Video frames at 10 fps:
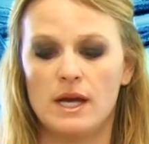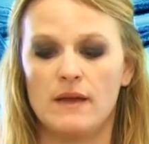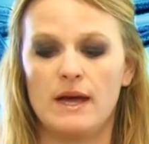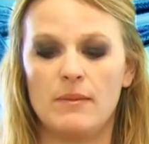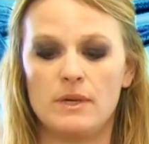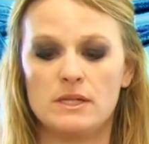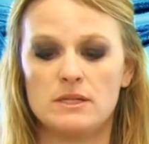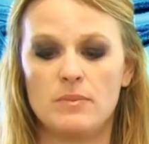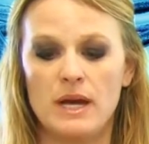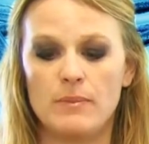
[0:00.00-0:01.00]
and that means
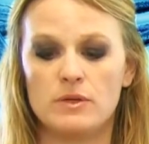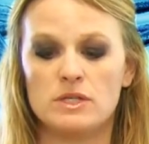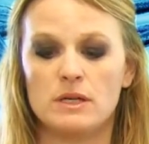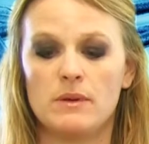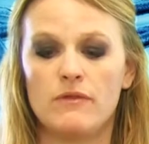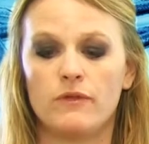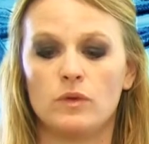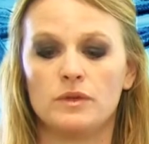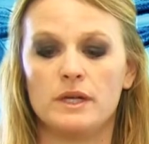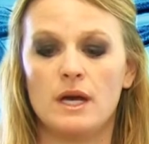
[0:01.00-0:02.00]
the paper is going to be
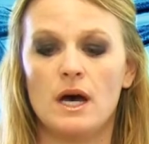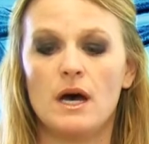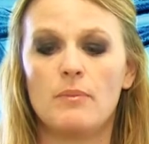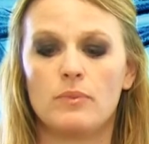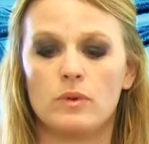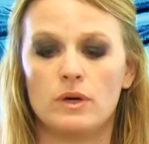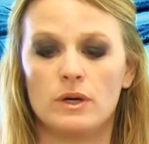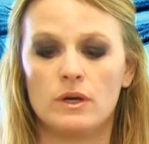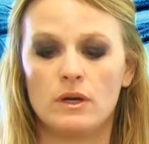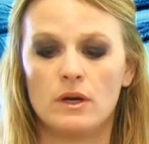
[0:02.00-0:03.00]
folded
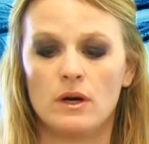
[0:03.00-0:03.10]
upward